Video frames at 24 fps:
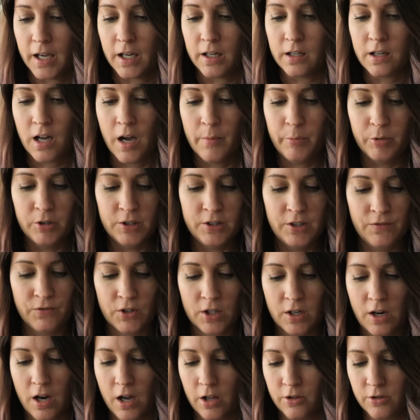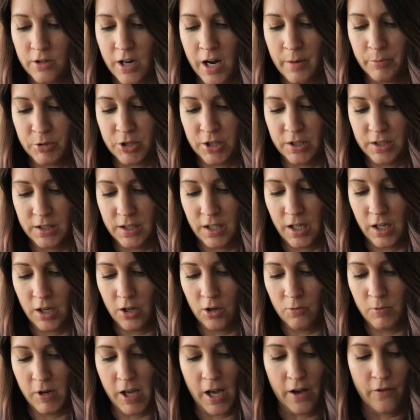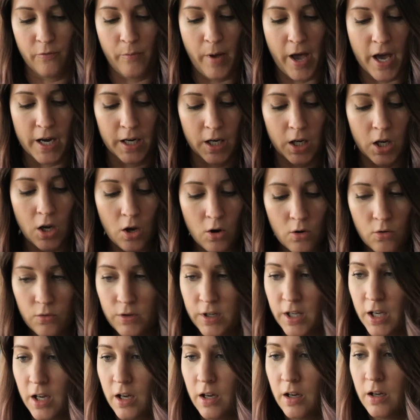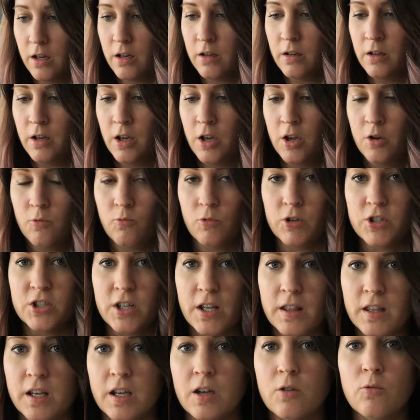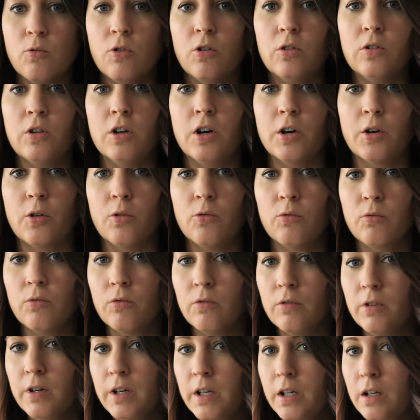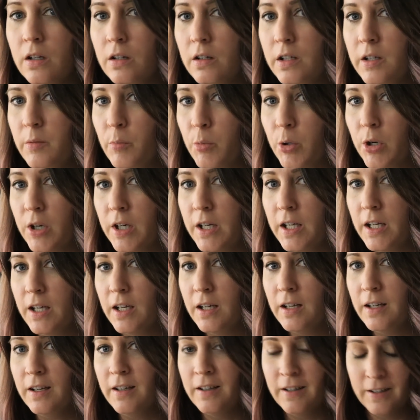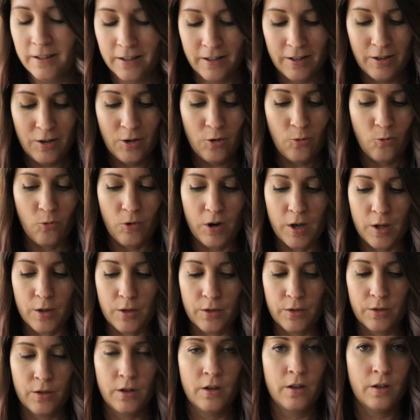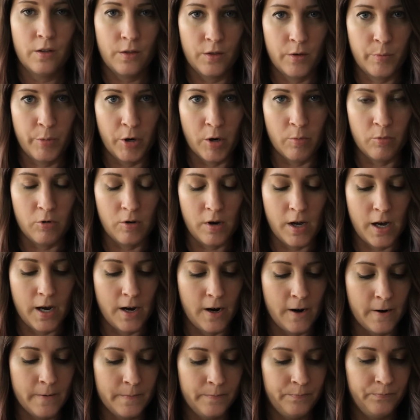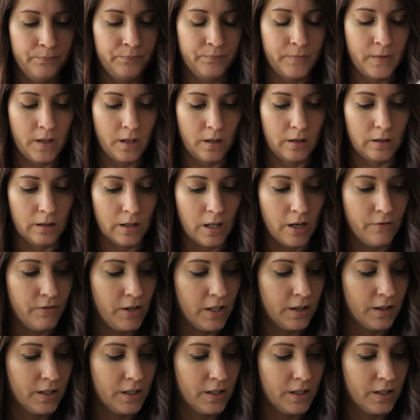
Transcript: got a couple of different color options here. We have Patagonia, which I think will look really pretty with the purple hair. Loving